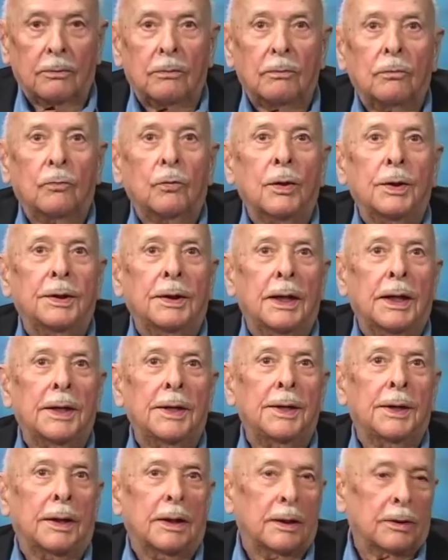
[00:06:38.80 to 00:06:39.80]
we then
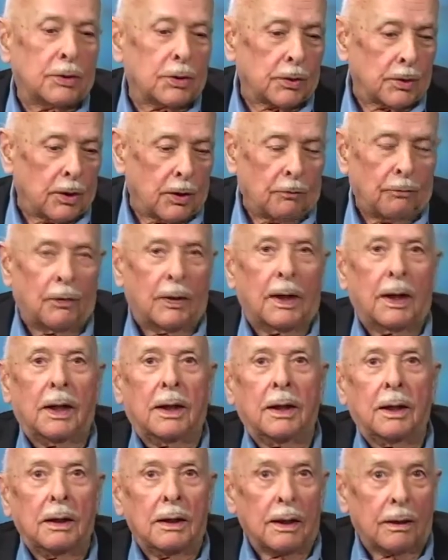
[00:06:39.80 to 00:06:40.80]
did a
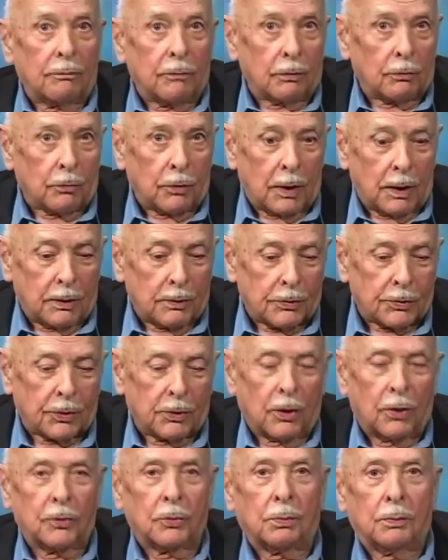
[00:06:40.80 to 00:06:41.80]
survey of the Greater
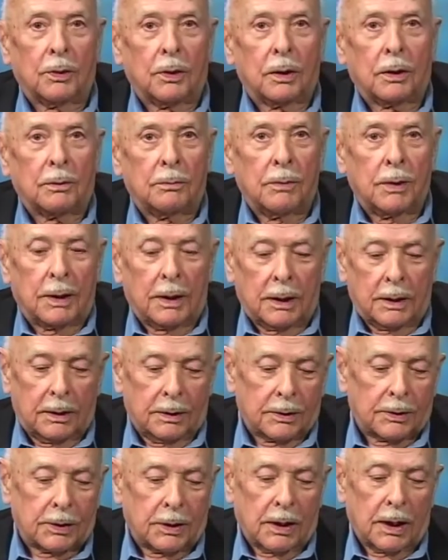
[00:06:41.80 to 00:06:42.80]
Salisbury Committee to
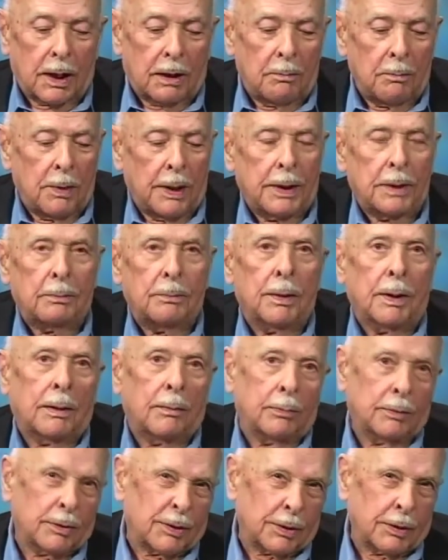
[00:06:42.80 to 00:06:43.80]
see how many
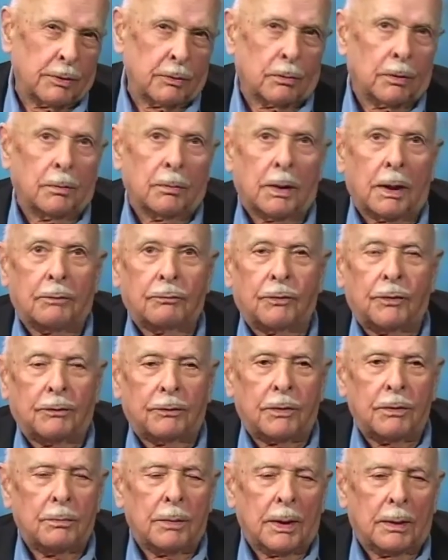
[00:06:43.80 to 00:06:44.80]
members, and there were about
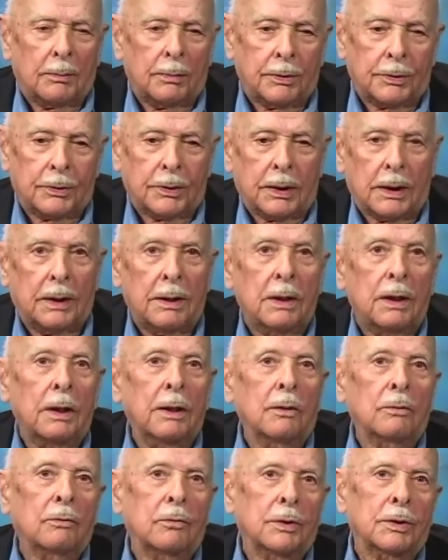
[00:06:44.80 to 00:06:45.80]
50 members then,
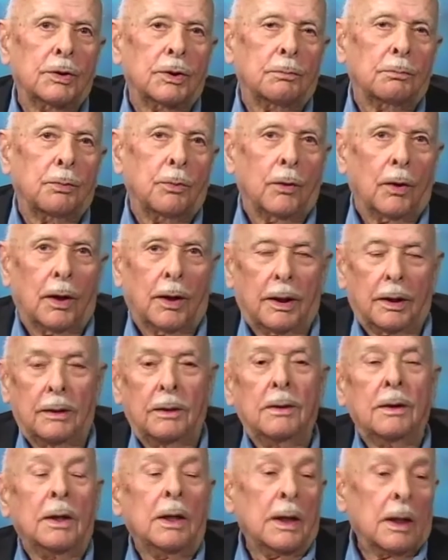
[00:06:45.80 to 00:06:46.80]
would support it.
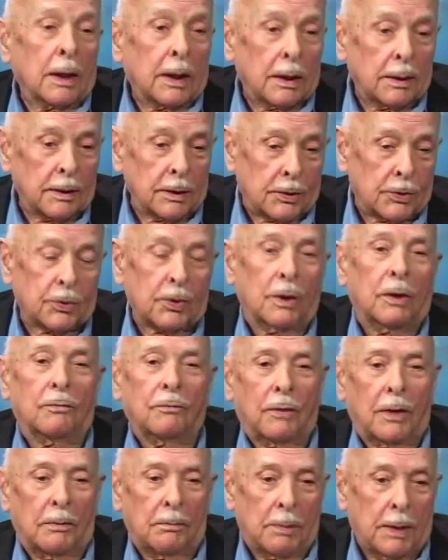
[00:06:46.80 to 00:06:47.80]
And this
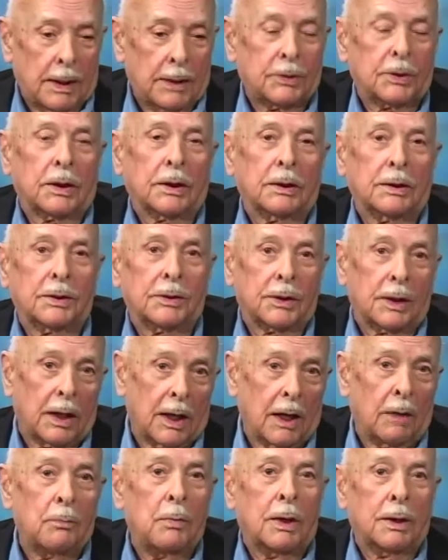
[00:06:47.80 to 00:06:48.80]
survey basically said,
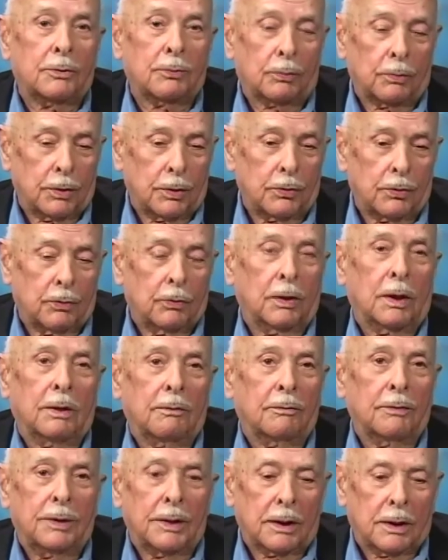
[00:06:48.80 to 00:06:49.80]
how much would you give
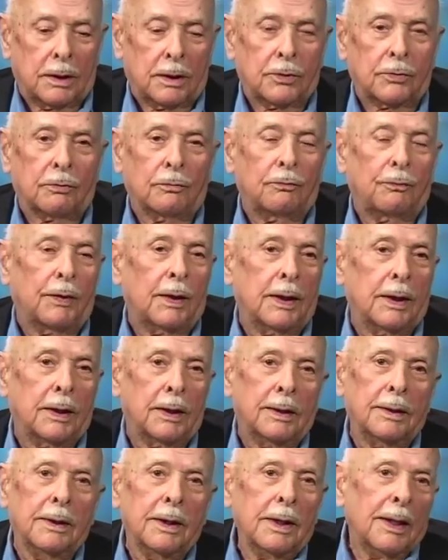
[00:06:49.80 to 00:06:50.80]
in the initial
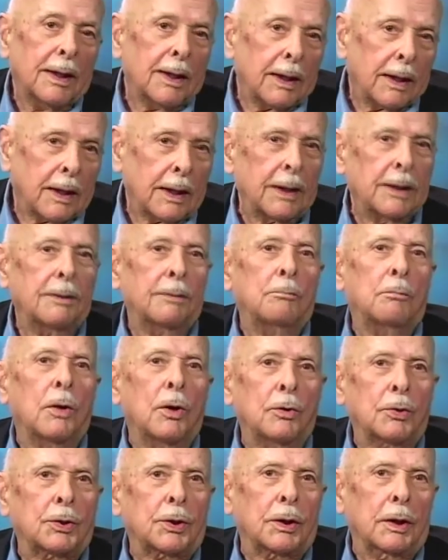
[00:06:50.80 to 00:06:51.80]
funding? And
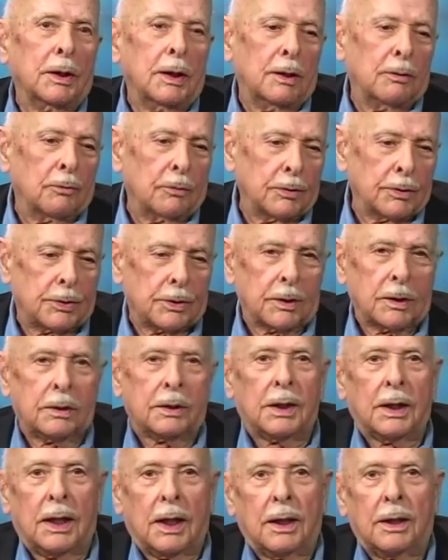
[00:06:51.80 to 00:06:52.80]
mostly it was the
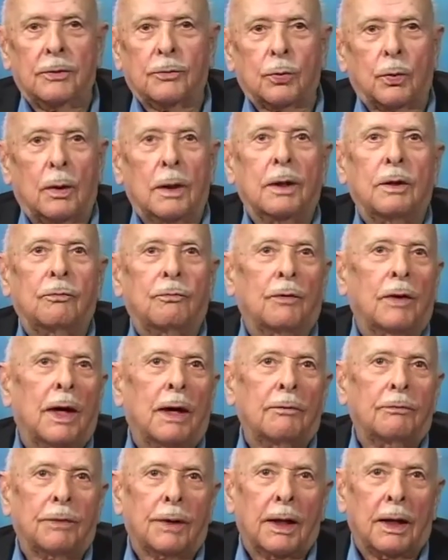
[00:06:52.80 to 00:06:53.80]
$10,000,
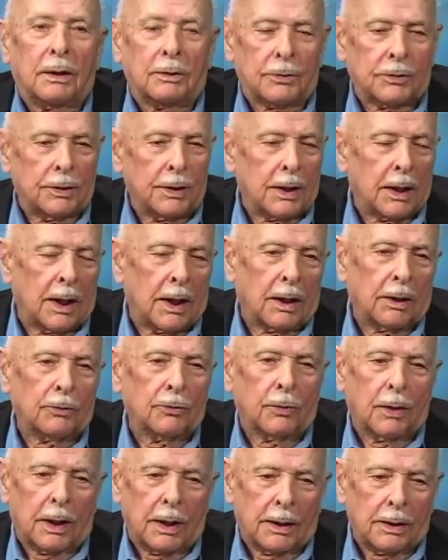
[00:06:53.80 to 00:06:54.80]
$25,000
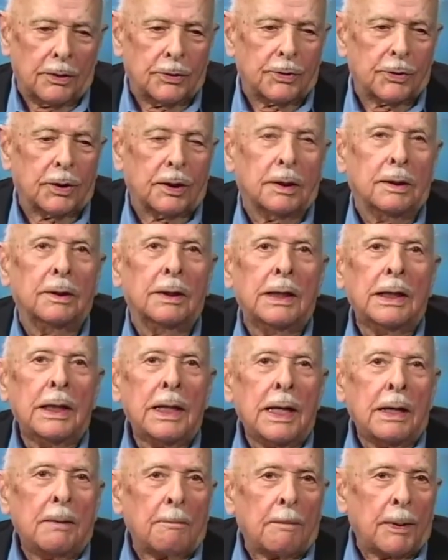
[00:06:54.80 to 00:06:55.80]
range.
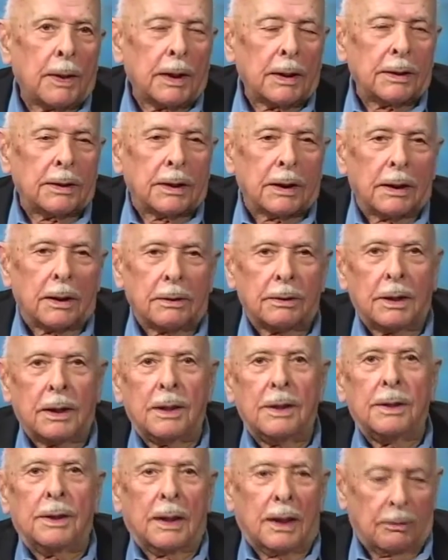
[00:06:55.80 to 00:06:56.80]
But
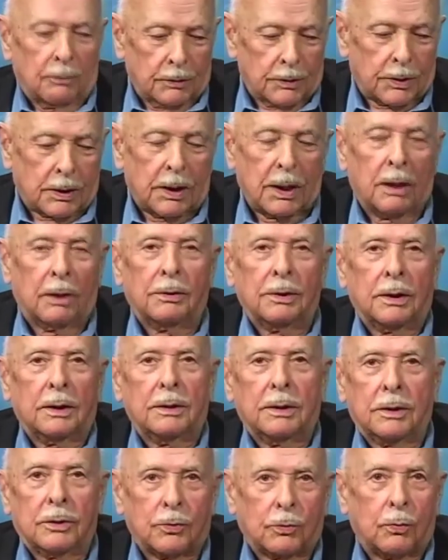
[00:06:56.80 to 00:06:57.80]
then I was counting
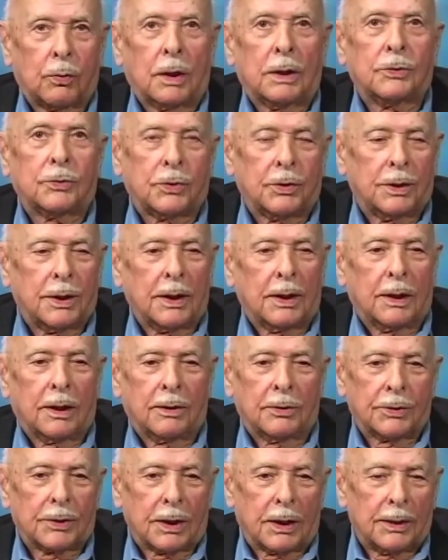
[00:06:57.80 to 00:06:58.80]
these
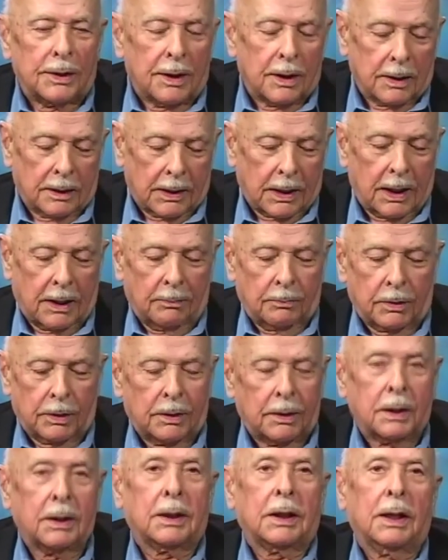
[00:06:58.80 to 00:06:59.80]
questionnaires and came to
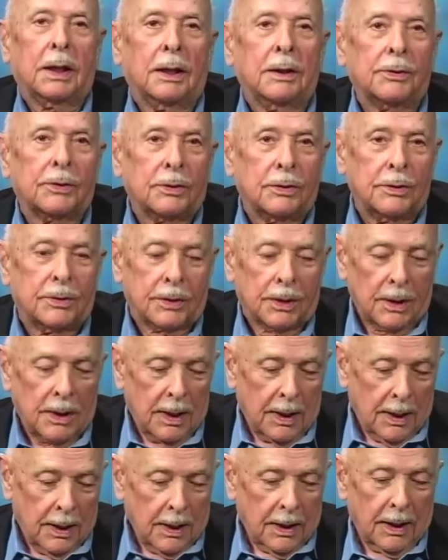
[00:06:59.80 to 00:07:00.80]
Dick Henson's,
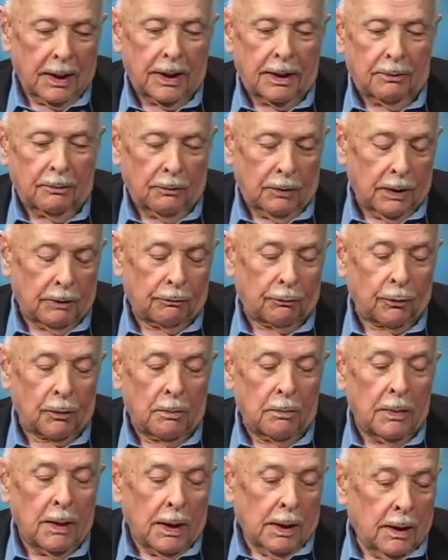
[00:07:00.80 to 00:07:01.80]
and it went
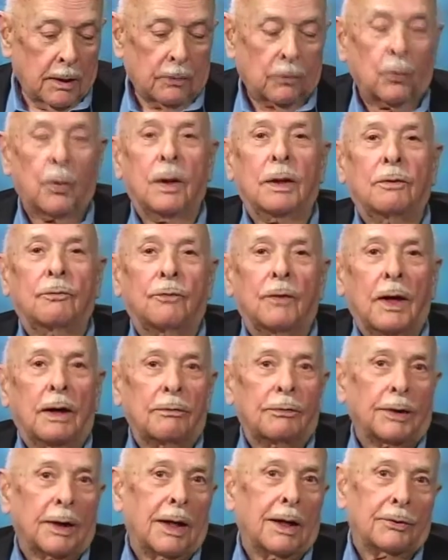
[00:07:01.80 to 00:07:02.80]
from
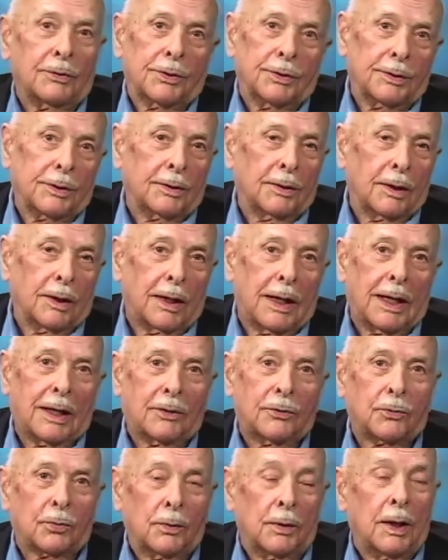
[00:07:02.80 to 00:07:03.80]
25,000 to the
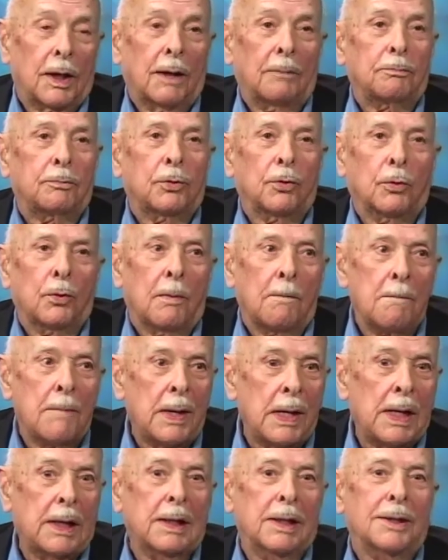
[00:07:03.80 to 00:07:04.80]
last one up to $1
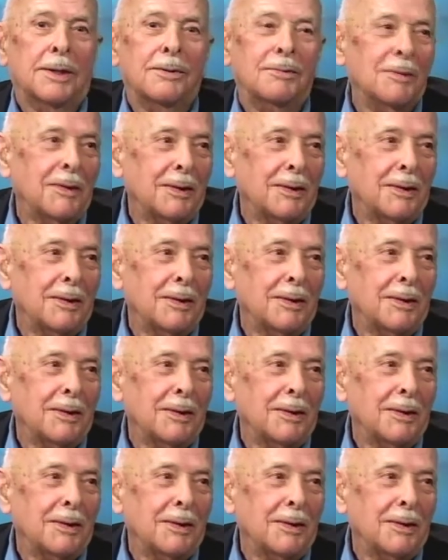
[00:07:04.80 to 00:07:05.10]
million.